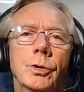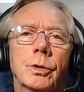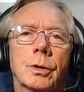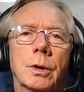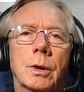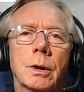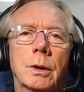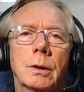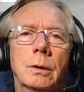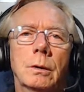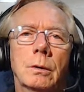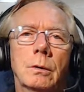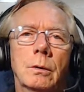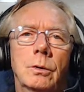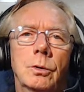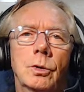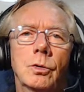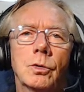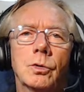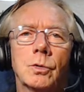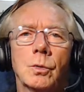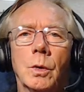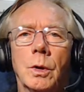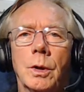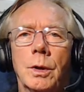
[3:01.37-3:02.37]
you can
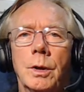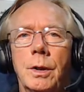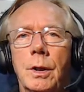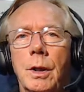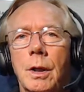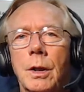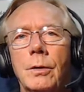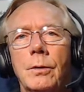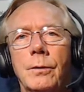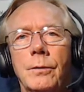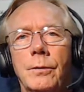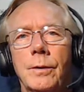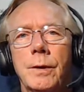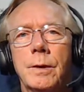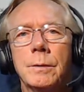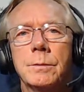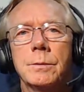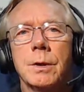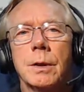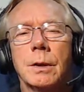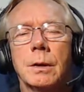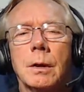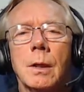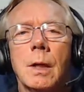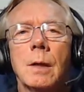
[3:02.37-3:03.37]
use one of the other
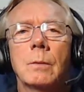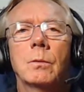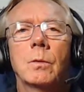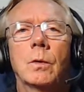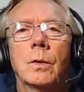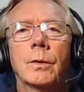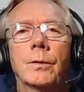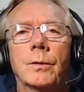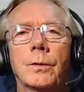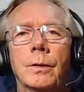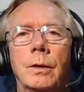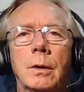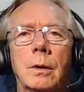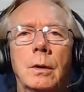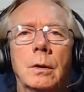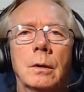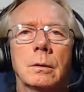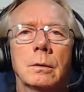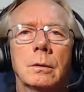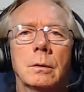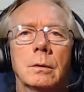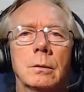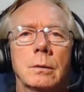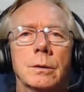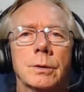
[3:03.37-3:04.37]
themes that come with the
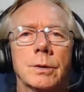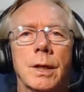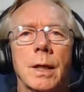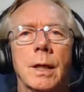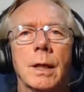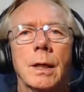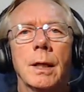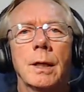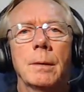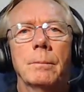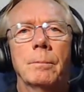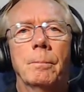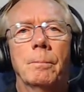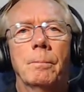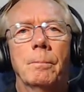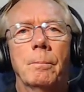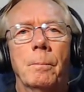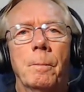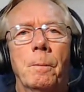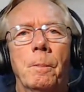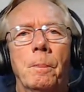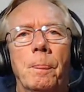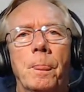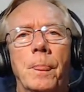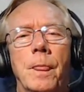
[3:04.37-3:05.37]
setup,
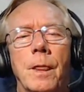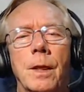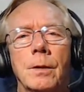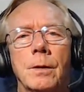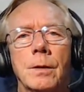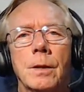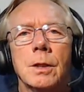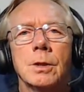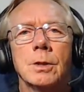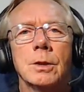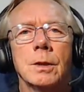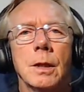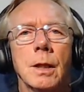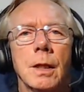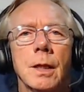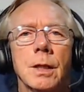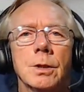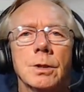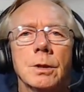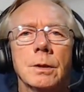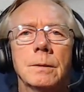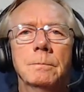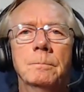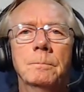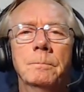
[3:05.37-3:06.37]
the
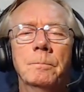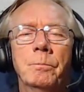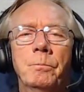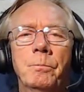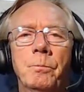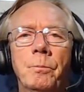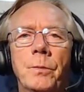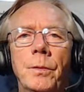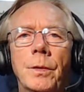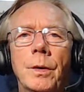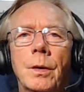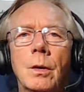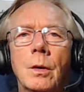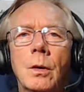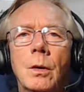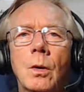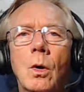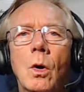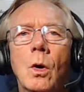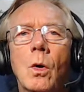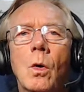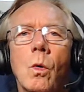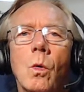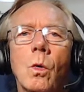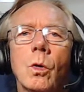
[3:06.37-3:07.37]
installation.
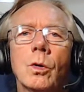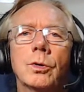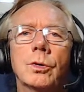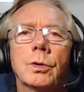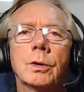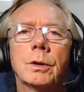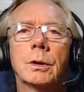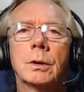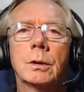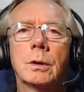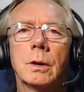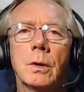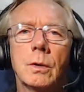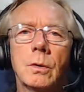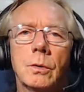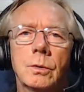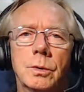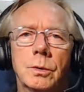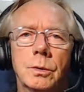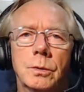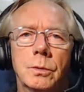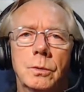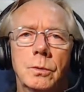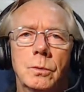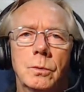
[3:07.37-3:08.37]
Or you can go
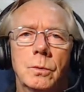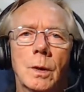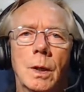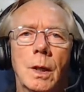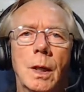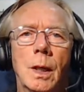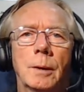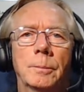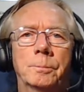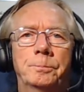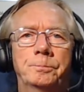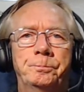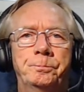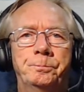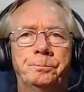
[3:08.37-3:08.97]
to